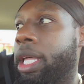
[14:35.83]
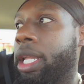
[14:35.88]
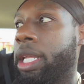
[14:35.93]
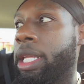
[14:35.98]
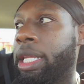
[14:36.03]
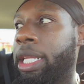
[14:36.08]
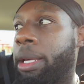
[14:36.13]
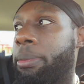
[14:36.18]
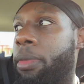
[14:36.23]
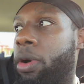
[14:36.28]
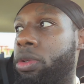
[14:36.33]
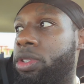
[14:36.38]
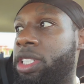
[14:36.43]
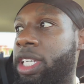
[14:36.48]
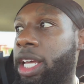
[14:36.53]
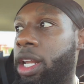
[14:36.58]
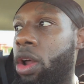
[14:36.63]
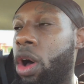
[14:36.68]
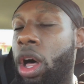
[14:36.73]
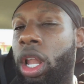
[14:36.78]
limo
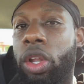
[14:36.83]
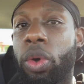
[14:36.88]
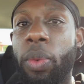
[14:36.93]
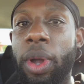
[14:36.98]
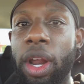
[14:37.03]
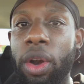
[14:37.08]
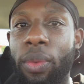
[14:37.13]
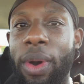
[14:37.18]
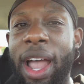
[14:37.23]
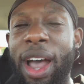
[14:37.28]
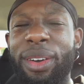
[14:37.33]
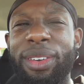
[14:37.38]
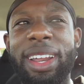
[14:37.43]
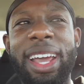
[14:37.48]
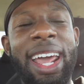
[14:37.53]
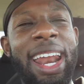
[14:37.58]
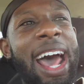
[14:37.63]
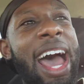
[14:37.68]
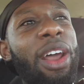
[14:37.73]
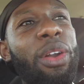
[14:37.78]
tint all the way around.
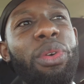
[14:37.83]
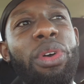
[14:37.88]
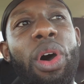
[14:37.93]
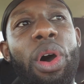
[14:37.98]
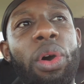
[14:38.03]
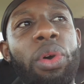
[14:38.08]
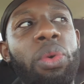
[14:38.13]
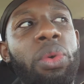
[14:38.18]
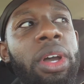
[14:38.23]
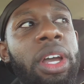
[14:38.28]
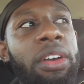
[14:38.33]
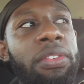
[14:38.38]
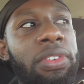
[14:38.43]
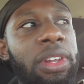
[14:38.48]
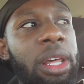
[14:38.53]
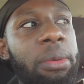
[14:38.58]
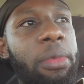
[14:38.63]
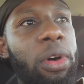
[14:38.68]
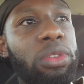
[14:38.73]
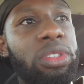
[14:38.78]
And I don't know if
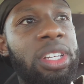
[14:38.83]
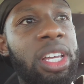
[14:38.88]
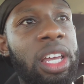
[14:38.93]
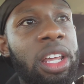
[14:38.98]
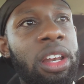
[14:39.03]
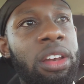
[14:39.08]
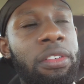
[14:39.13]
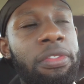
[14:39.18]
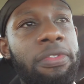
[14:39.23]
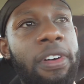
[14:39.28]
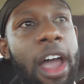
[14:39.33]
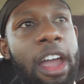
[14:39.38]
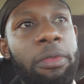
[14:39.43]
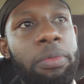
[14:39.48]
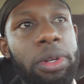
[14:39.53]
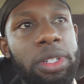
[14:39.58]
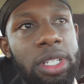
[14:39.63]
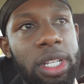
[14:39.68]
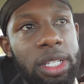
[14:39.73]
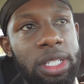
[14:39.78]
limo tint and
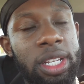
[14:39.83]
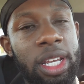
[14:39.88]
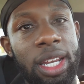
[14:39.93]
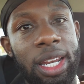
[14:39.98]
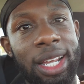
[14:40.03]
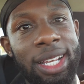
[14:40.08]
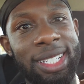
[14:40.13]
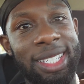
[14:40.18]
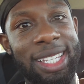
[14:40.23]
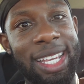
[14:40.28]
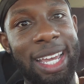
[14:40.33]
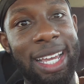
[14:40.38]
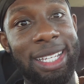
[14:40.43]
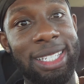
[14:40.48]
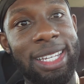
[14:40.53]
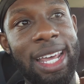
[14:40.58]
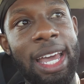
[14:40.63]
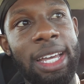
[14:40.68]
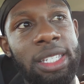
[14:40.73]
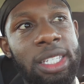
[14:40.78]
5% tint is the
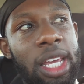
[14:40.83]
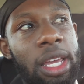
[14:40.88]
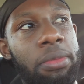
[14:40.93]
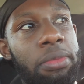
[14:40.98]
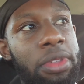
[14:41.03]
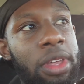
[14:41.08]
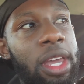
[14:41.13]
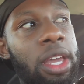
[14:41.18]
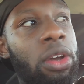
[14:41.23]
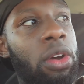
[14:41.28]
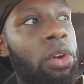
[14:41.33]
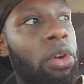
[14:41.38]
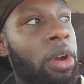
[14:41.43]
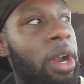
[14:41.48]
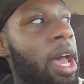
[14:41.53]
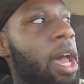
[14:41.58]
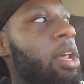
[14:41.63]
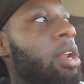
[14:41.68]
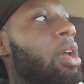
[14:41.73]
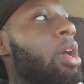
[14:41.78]
exact same thing or
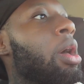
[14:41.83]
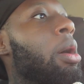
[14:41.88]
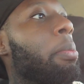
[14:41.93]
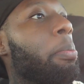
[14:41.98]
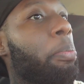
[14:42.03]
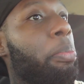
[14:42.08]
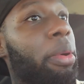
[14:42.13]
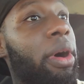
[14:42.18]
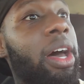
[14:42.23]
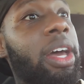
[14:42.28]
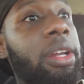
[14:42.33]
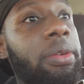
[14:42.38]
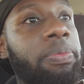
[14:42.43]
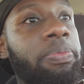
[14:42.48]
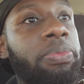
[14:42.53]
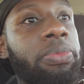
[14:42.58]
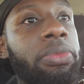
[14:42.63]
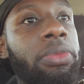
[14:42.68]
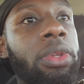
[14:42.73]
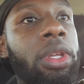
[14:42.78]
not. But
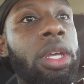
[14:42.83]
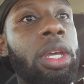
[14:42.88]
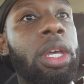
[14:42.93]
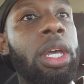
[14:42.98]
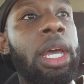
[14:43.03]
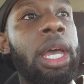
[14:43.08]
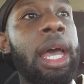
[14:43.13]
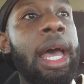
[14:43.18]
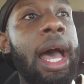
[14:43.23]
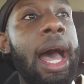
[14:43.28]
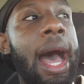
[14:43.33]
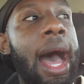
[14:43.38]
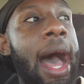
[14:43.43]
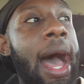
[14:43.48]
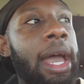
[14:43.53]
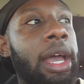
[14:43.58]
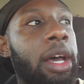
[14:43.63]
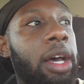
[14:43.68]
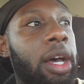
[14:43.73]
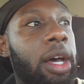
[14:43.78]

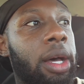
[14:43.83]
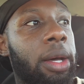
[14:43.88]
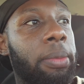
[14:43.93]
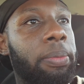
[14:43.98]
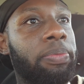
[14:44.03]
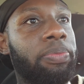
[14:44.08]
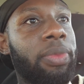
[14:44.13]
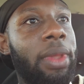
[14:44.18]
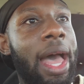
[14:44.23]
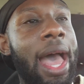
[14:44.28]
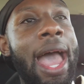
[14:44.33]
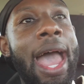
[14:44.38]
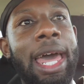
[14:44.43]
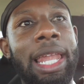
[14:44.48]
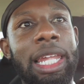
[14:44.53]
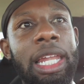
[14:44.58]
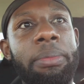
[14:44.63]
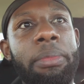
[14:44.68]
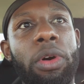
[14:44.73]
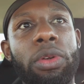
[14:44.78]
I
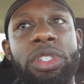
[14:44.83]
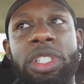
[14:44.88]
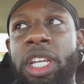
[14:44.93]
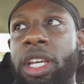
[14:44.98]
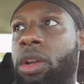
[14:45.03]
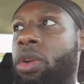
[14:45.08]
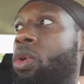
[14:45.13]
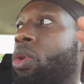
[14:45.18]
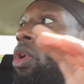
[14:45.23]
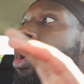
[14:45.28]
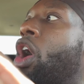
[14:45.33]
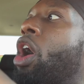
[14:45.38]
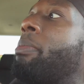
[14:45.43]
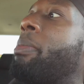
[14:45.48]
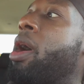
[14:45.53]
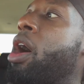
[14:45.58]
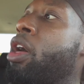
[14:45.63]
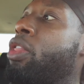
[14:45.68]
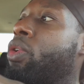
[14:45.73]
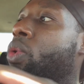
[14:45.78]
had limo tint on all
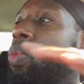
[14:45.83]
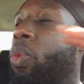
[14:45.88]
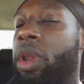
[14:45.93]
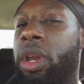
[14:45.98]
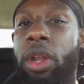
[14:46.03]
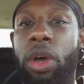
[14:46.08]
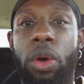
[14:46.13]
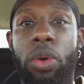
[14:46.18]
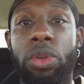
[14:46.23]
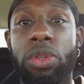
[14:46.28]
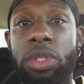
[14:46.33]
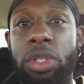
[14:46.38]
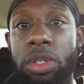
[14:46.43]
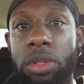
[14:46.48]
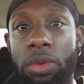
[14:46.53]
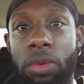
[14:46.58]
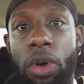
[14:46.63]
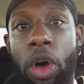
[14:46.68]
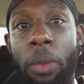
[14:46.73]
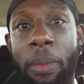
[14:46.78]
my other
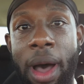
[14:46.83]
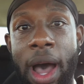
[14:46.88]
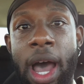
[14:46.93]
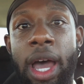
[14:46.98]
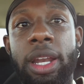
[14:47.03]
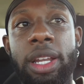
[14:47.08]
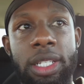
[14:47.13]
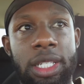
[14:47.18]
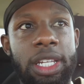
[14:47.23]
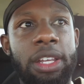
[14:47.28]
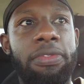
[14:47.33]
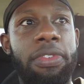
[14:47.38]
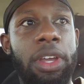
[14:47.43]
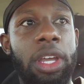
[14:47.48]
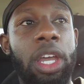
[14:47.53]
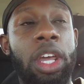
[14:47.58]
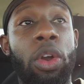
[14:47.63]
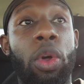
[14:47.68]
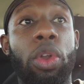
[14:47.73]
windows on my Honda Civic. And